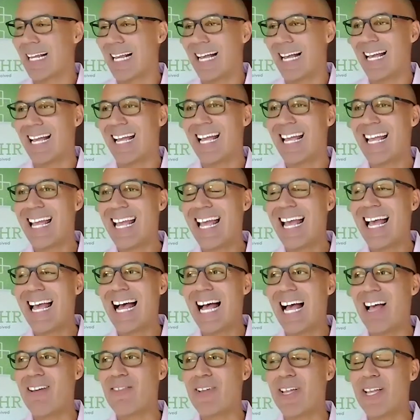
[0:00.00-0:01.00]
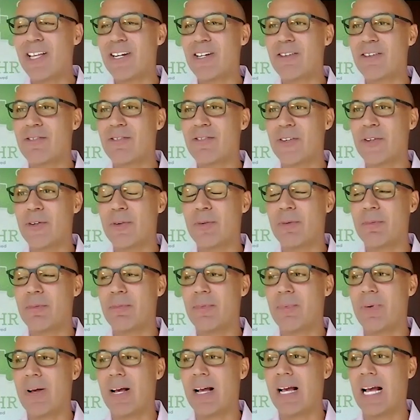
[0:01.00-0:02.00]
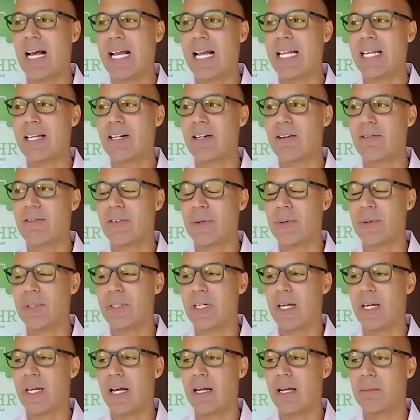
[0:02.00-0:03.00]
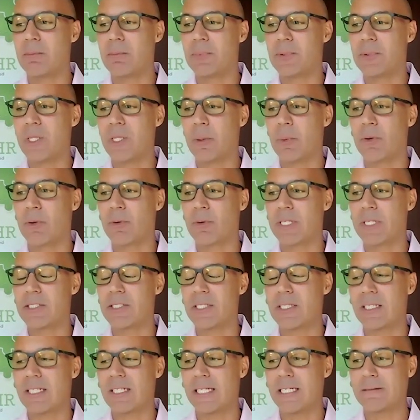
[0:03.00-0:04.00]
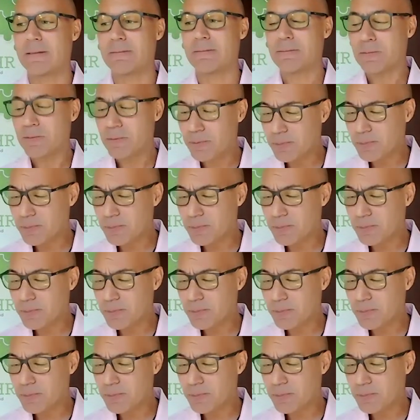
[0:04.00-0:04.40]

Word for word: like I, I've interviewed, uh, I interviewed uh, someone recently